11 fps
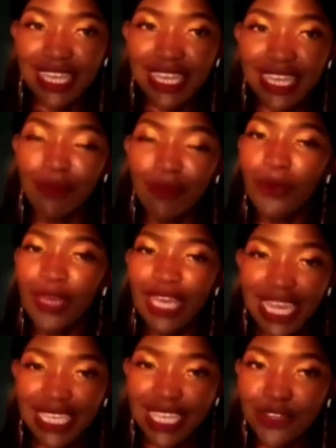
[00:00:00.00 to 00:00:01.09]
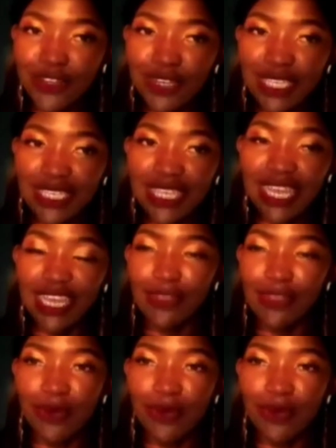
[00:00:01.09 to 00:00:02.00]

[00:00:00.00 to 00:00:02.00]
The more we cut down trees, the